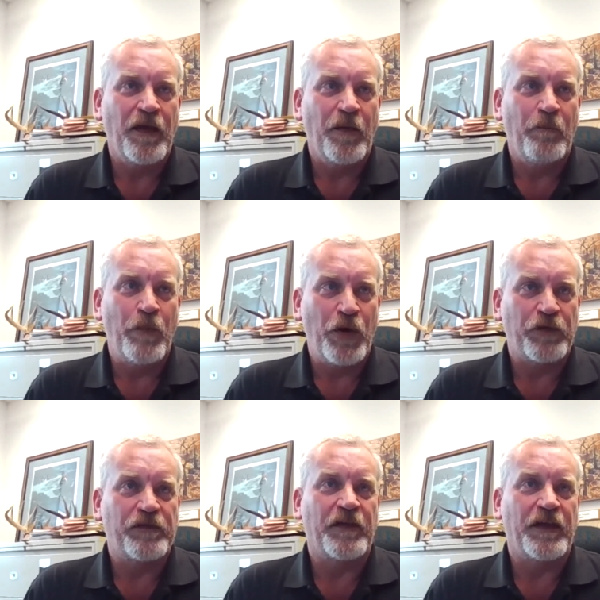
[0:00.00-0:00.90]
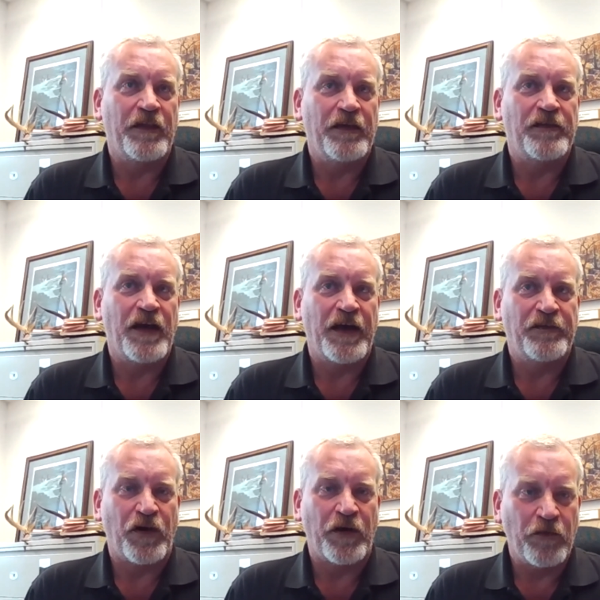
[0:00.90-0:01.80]
Mostly these
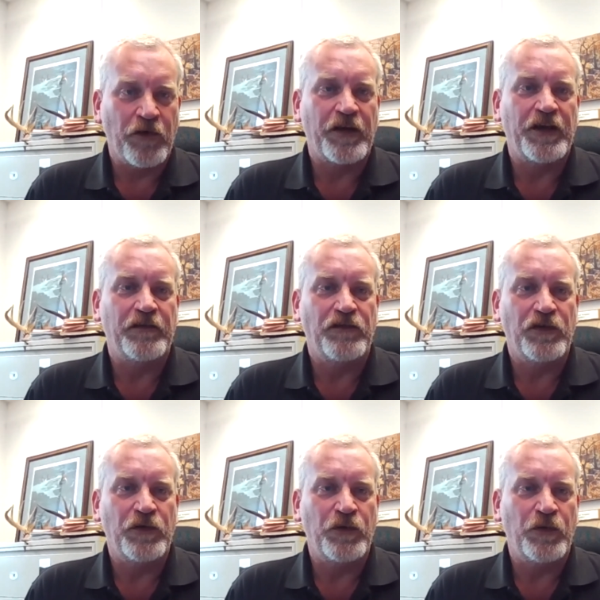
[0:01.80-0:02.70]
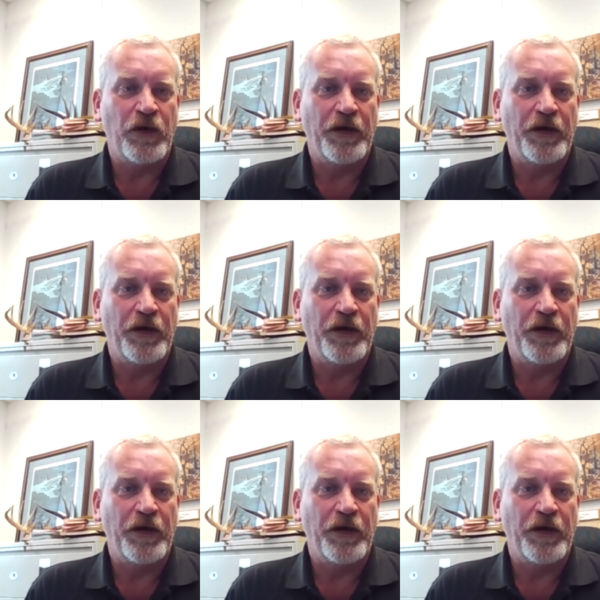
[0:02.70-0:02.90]
guys are looking to,